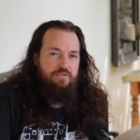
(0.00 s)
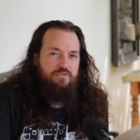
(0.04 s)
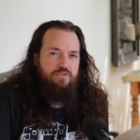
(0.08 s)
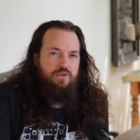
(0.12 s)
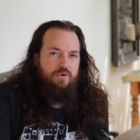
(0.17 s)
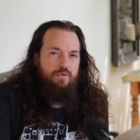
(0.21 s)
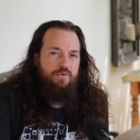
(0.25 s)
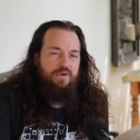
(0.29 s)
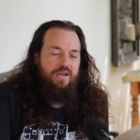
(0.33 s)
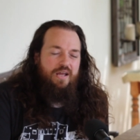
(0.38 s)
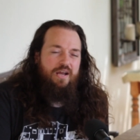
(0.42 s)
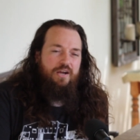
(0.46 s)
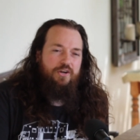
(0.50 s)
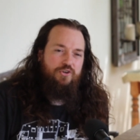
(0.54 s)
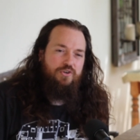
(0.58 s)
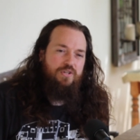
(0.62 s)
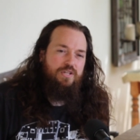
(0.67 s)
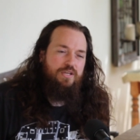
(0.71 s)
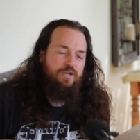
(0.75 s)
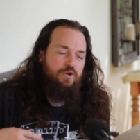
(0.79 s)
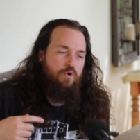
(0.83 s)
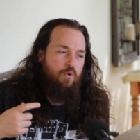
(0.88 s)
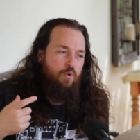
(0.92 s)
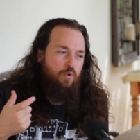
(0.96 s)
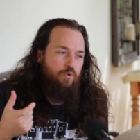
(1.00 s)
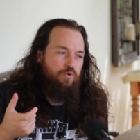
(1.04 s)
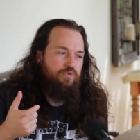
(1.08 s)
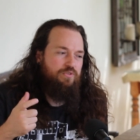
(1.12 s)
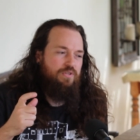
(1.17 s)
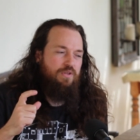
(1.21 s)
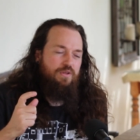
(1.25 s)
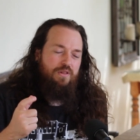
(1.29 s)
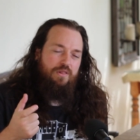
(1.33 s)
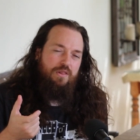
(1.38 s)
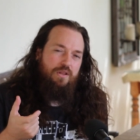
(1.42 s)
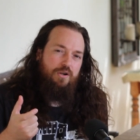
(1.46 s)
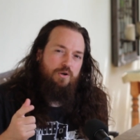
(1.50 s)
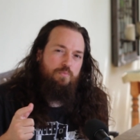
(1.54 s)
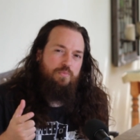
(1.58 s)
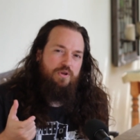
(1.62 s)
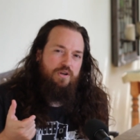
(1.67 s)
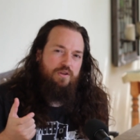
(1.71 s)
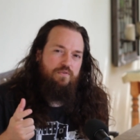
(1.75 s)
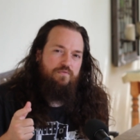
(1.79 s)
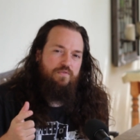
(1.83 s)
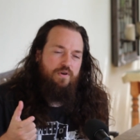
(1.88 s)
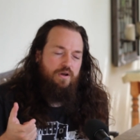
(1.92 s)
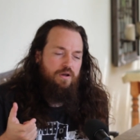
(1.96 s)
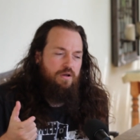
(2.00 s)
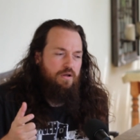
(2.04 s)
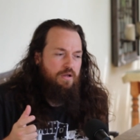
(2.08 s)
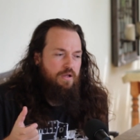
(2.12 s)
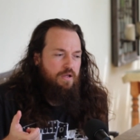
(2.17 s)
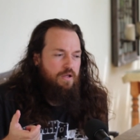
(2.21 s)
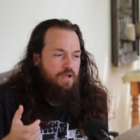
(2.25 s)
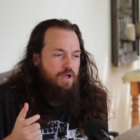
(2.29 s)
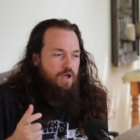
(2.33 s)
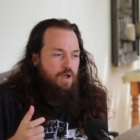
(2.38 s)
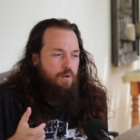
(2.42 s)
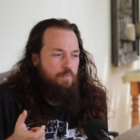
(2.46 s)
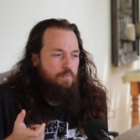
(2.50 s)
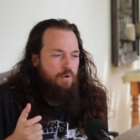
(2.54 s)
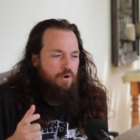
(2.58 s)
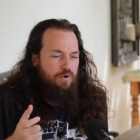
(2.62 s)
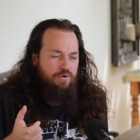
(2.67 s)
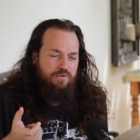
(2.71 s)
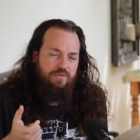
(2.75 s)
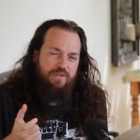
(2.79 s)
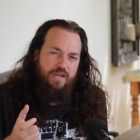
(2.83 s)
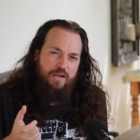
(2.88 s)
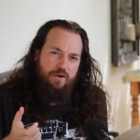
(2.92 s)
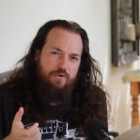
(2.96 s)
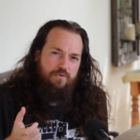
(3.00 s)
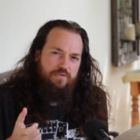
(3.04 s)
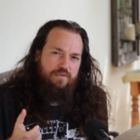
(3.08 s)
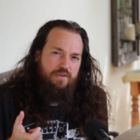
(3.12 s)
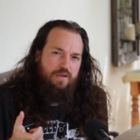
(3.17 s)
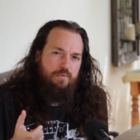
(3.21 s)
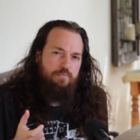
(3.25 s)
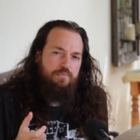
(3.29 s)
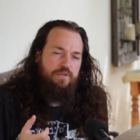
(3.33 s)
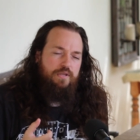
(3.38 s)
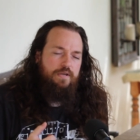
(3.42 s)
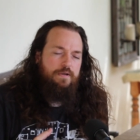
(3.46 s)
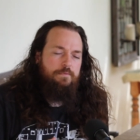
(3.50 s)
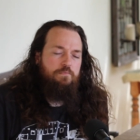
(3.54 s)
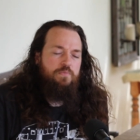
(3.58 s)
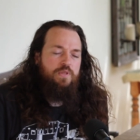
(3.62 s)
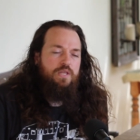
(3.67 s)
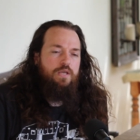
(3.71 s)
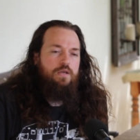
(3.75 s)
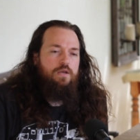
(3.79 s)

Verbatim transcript: So it actually caused a little bit of a, a bottleneck or something.